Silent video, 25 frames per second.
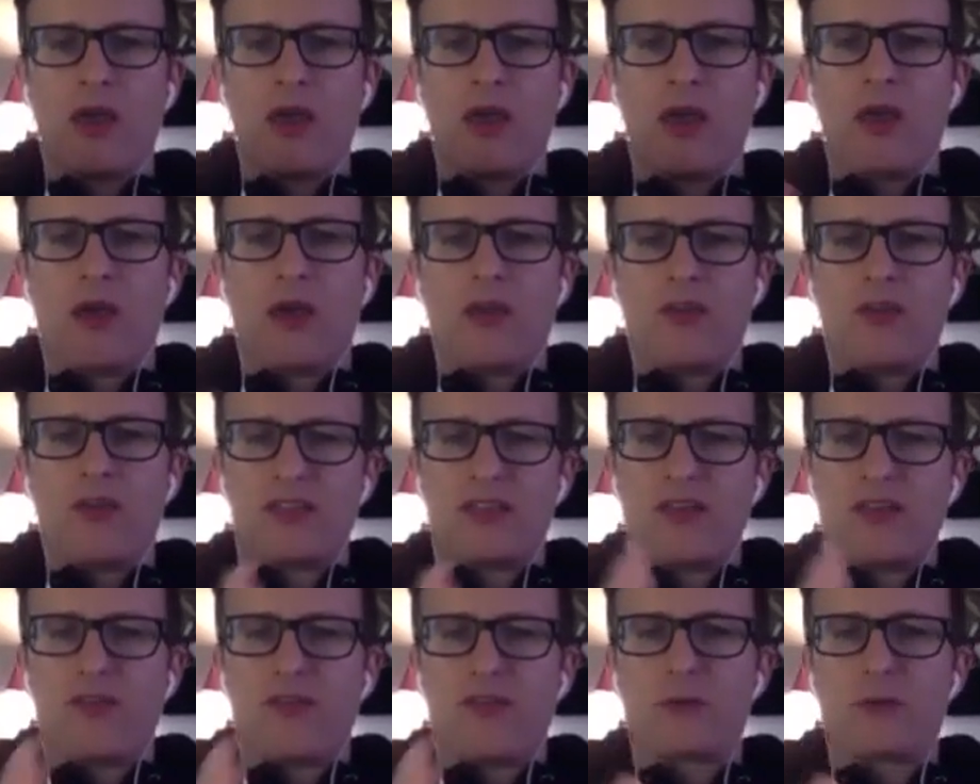the
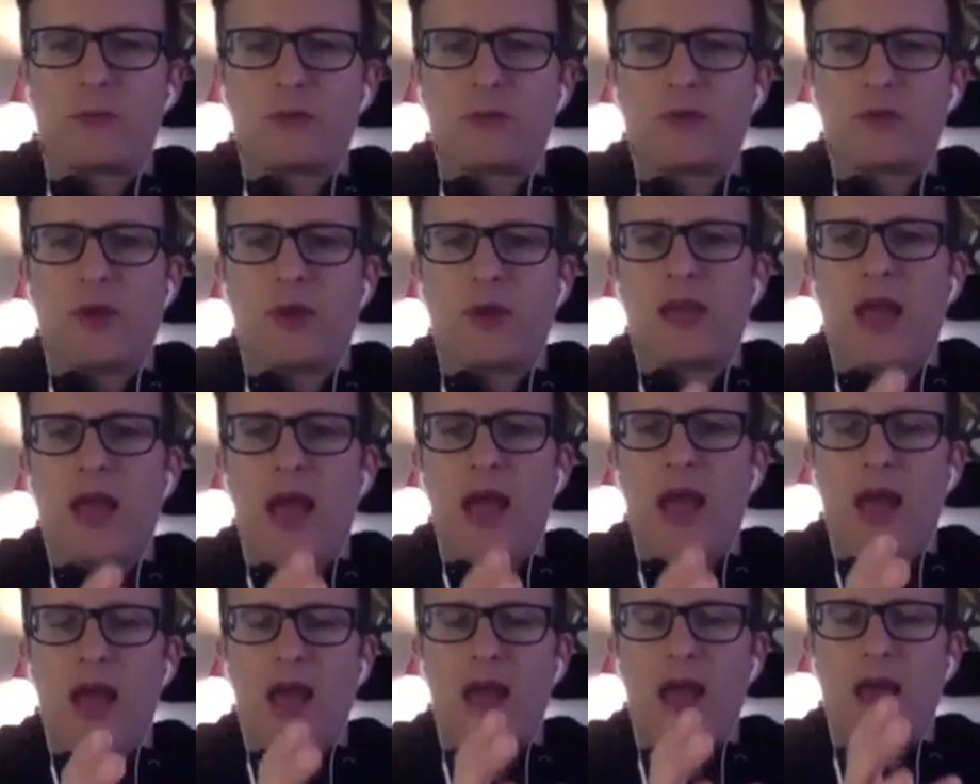difference between,
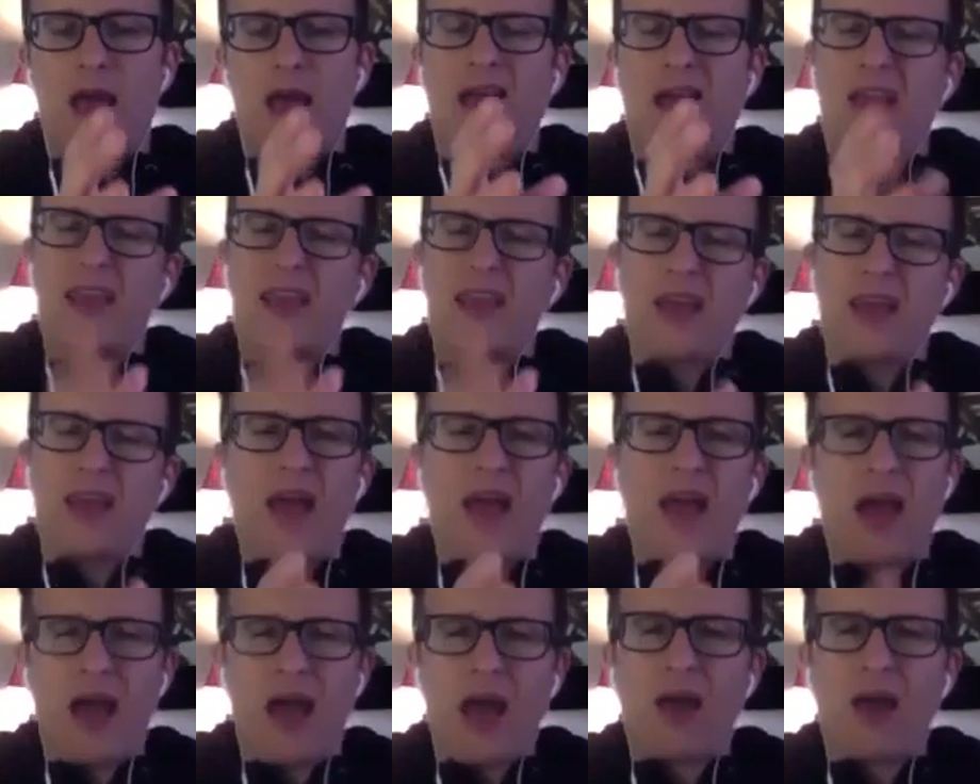
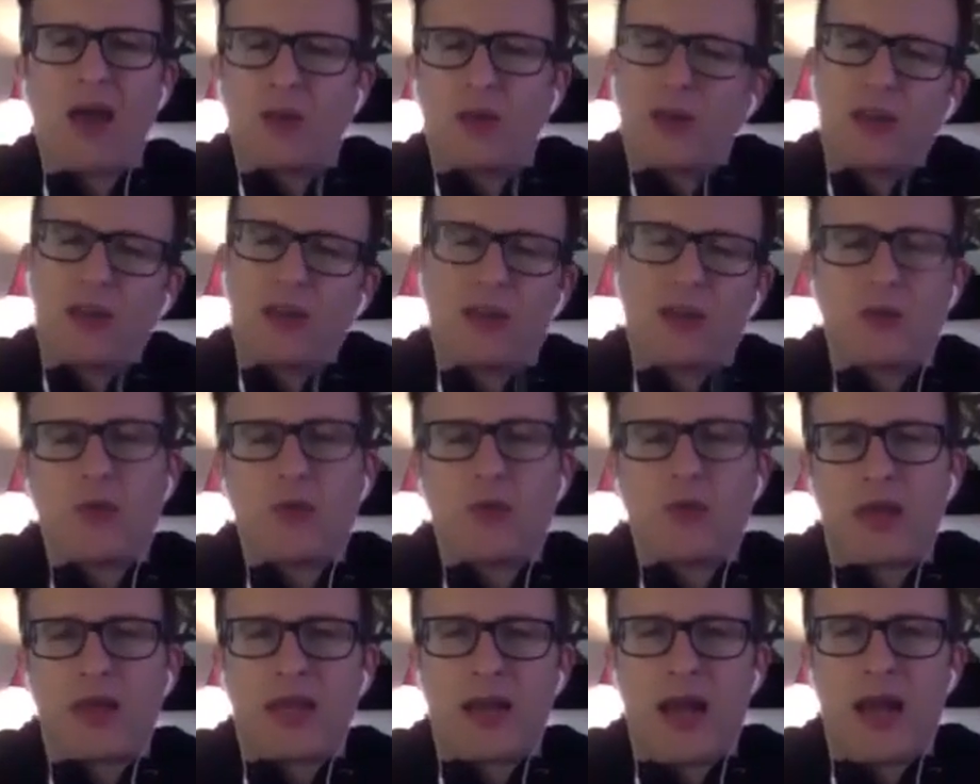yeah, I really do
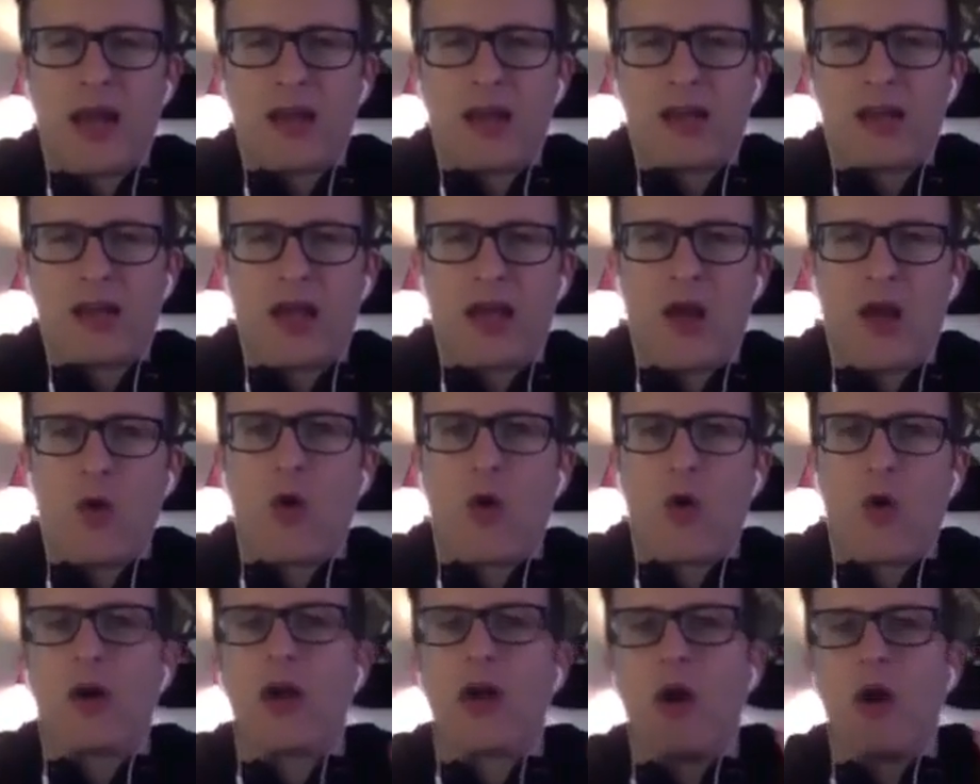want to get out of debt,
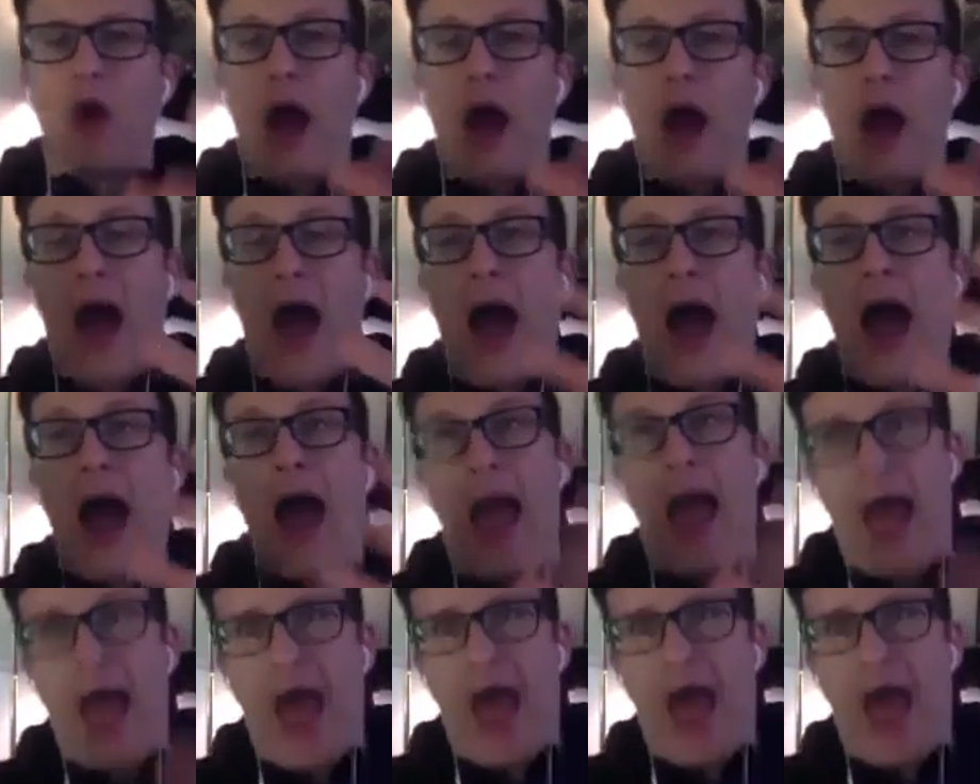or no, I
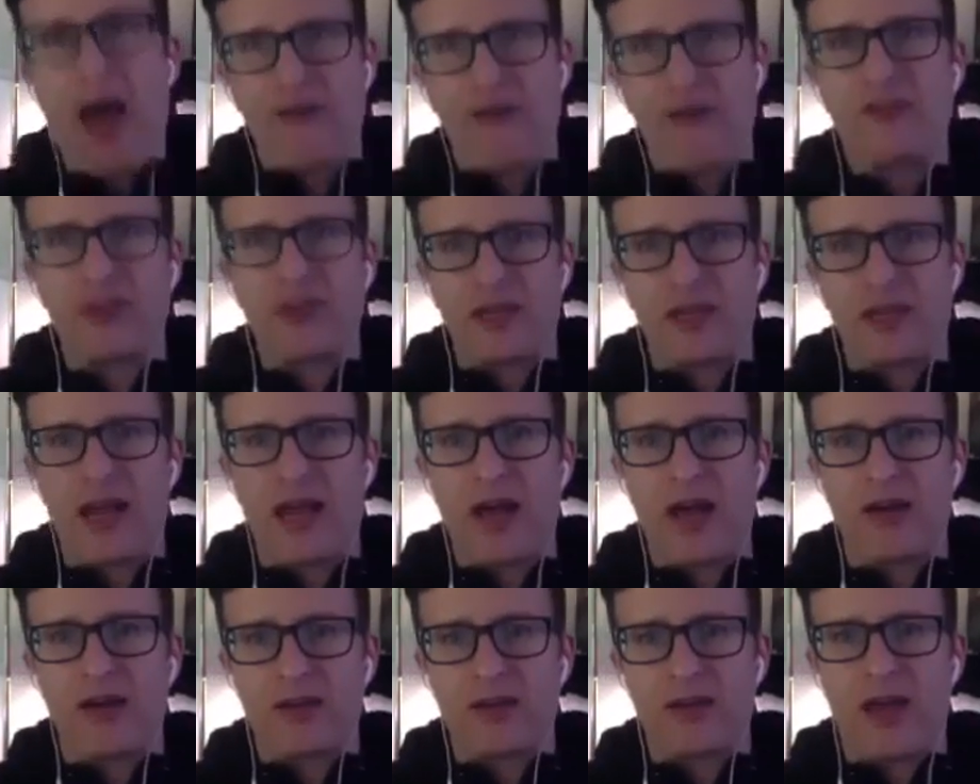have to get
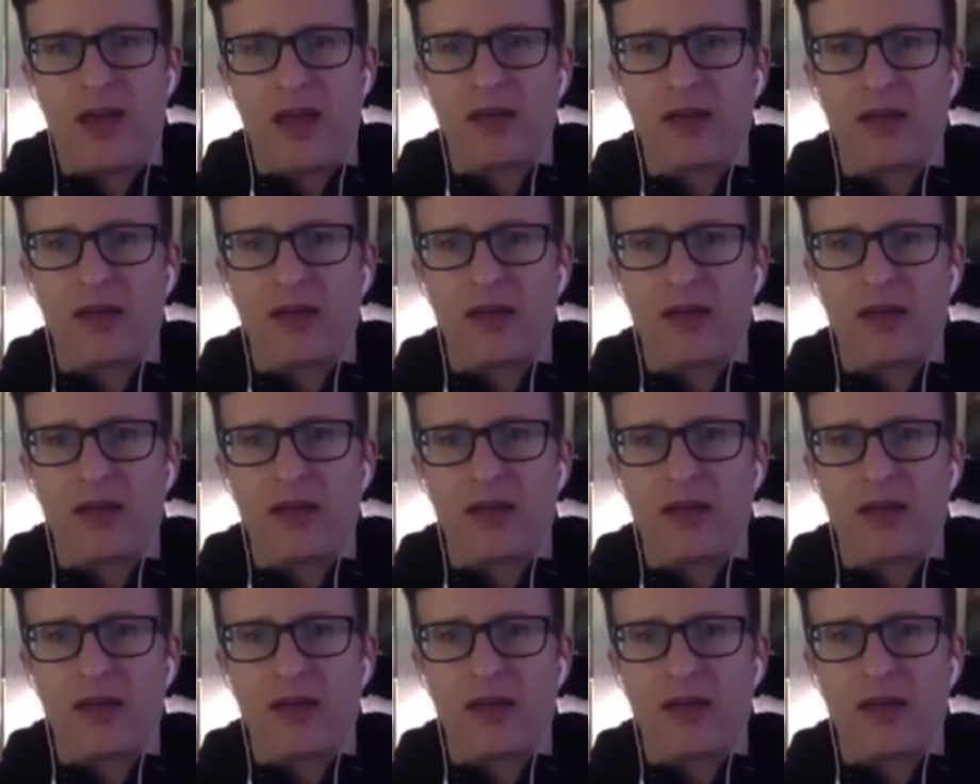out of debt.